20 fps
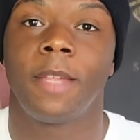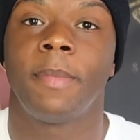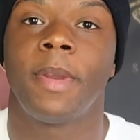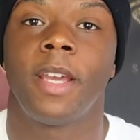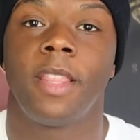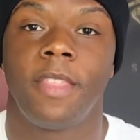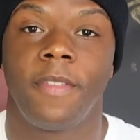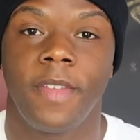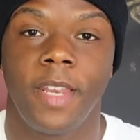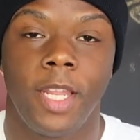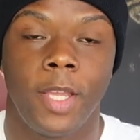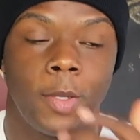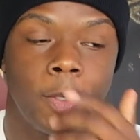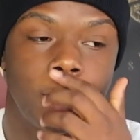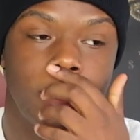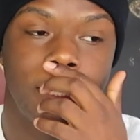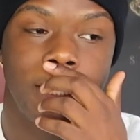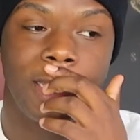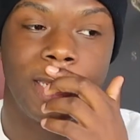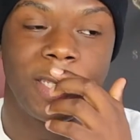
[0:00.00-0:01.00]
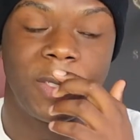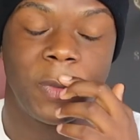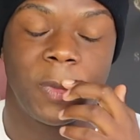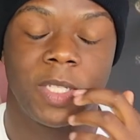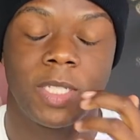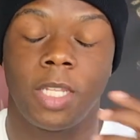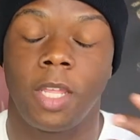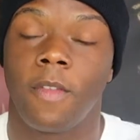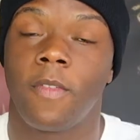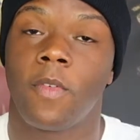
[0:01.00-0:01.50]
in my other videos, this
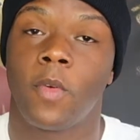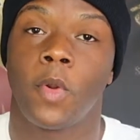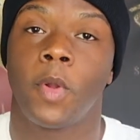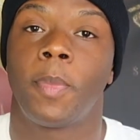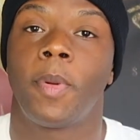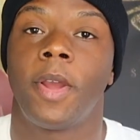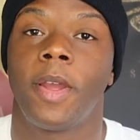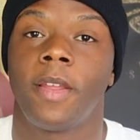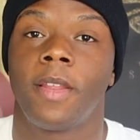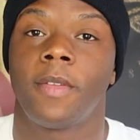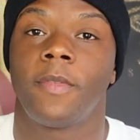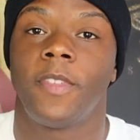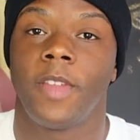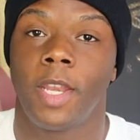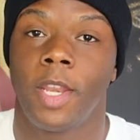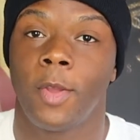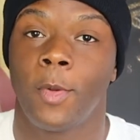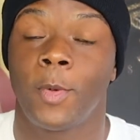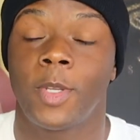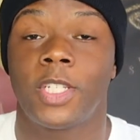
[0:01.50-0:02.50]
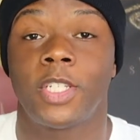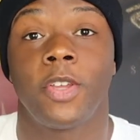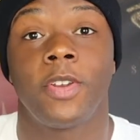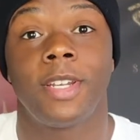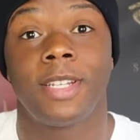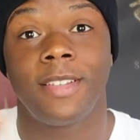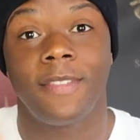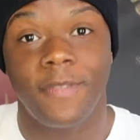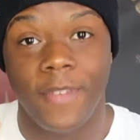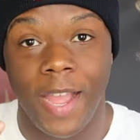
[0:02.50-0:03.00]
was a four part video, which
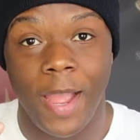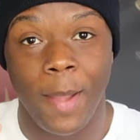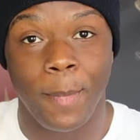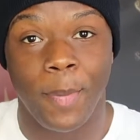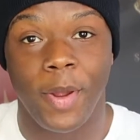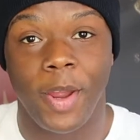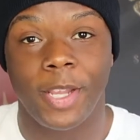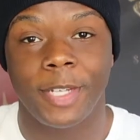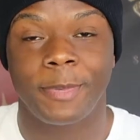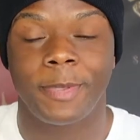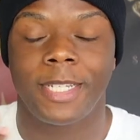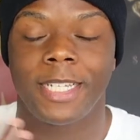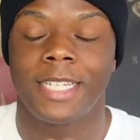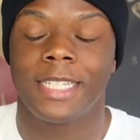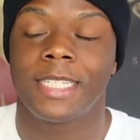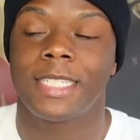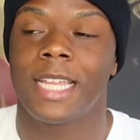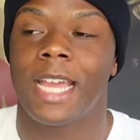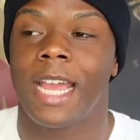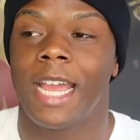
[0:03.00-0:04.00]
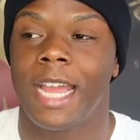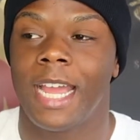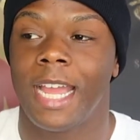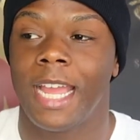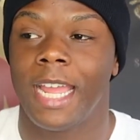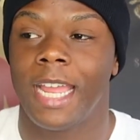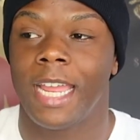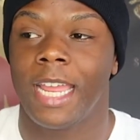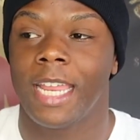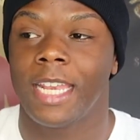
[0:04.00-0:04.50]
turned into five parts because
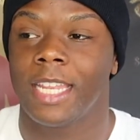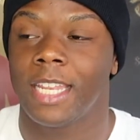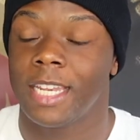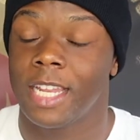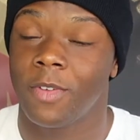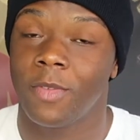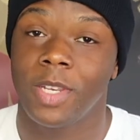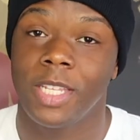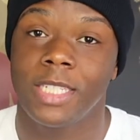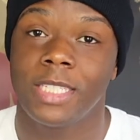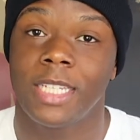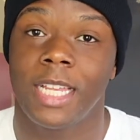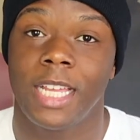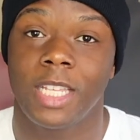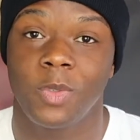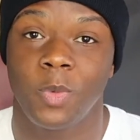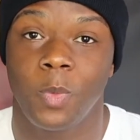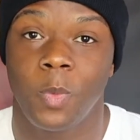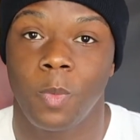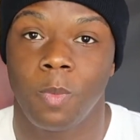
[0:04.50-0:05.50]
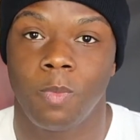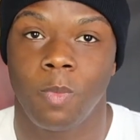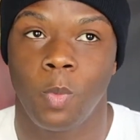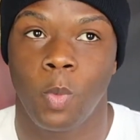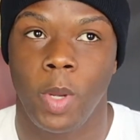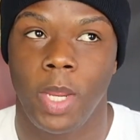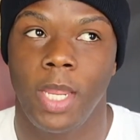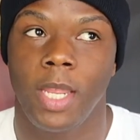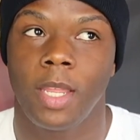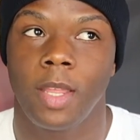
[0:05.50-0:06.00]
I did not release last
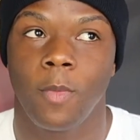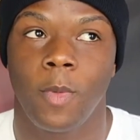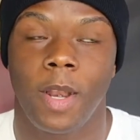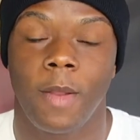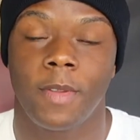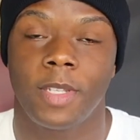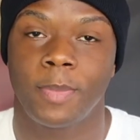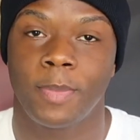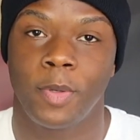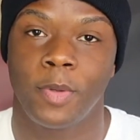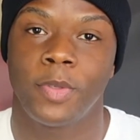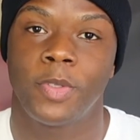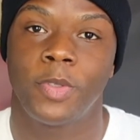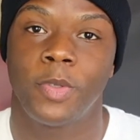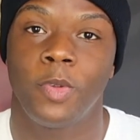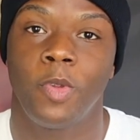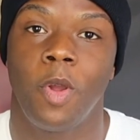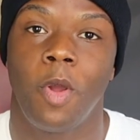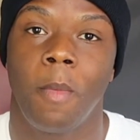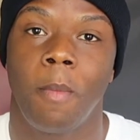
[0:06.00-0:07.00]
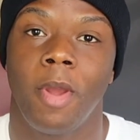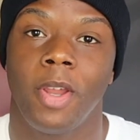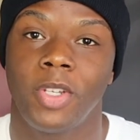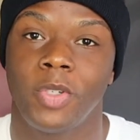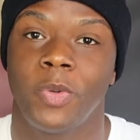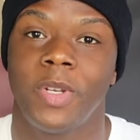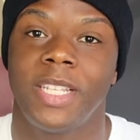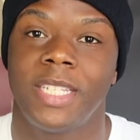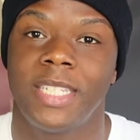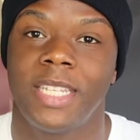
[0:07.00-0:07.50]
week when I was supposed to on March
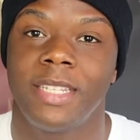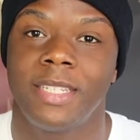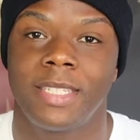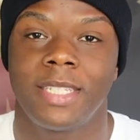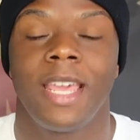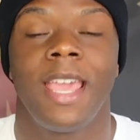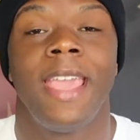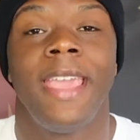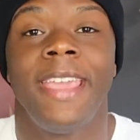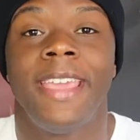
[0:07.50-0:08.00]
26th.